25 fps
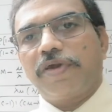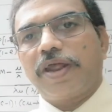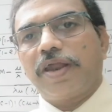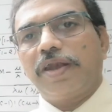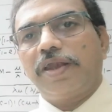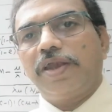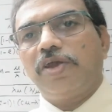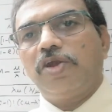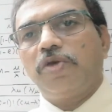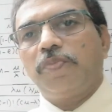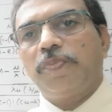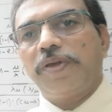n
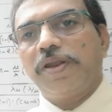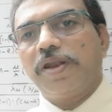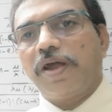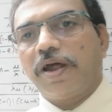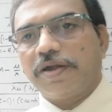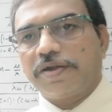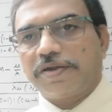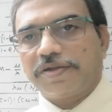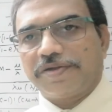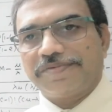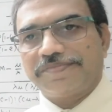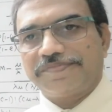into P
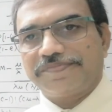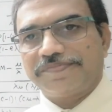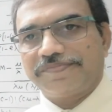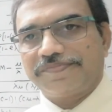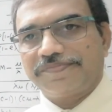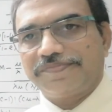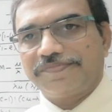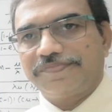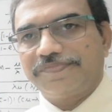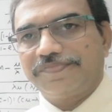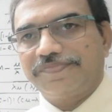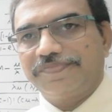naught.
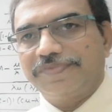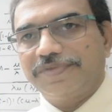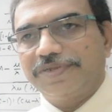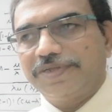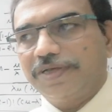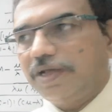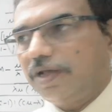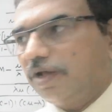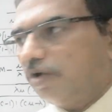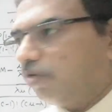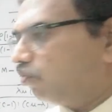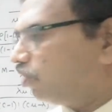
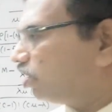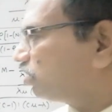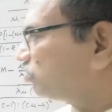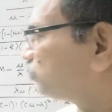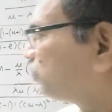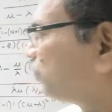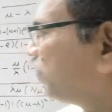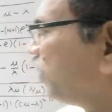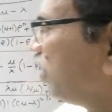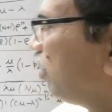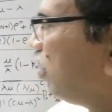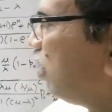Once P